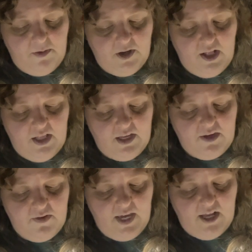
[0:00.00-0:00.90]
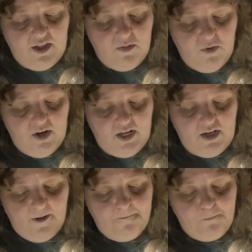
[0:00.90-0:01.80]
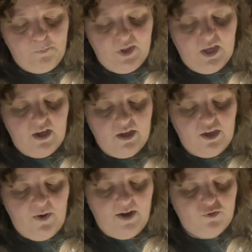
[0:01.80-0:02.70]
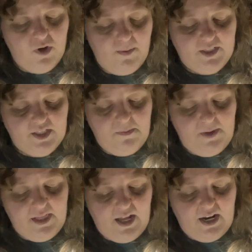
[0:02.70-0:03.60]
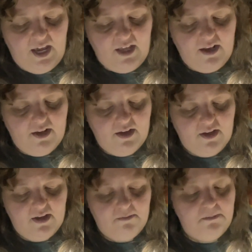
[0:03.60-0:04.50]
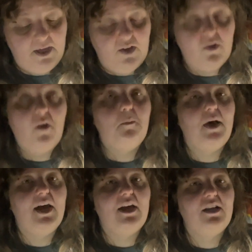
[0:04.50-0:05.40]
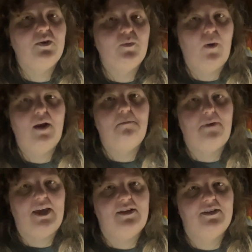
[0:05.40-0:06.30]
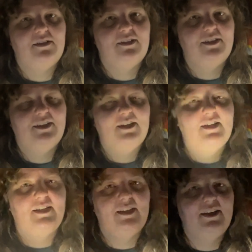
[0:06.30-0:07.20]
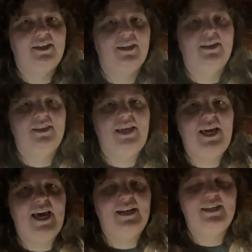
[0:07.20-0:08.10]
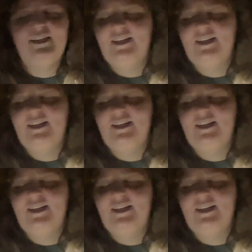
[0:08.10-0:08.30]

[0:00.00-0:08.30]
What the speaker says: call on you again in the morning. You have trouble sleeping that night, but you don't mind one bit. The end.